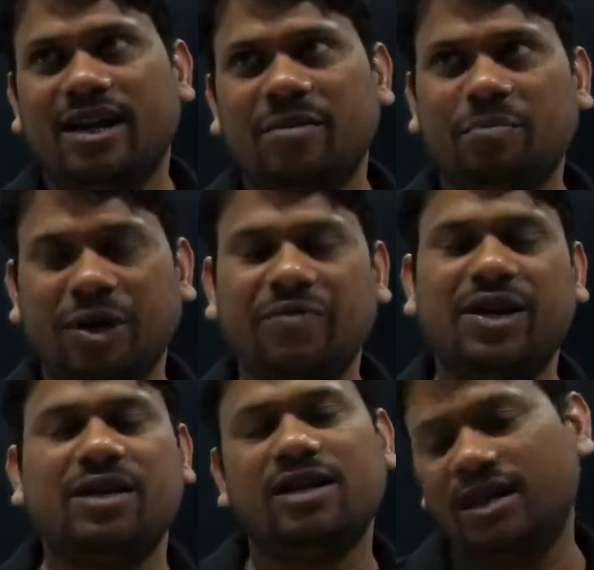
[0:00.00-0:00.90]

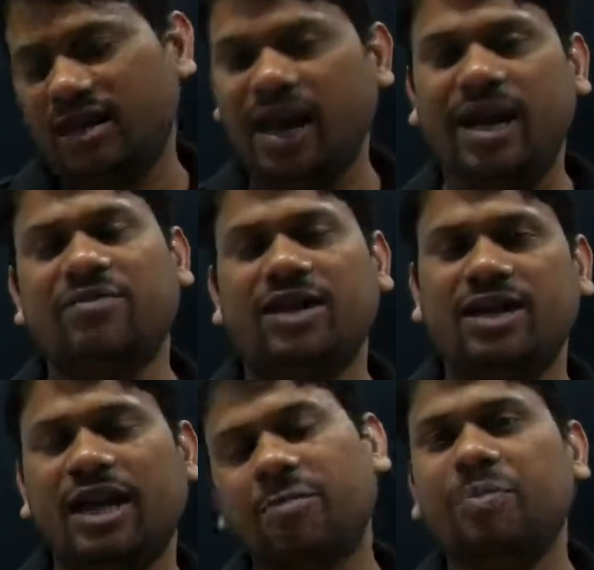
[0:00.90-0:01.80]
P1 N1
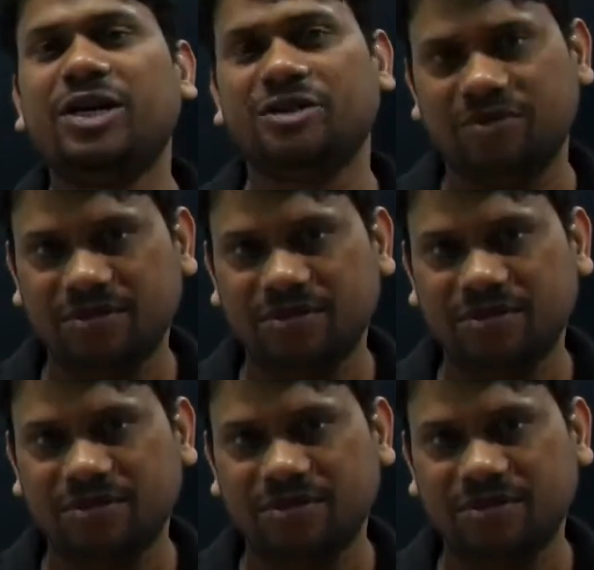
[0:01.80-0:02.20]
and P2?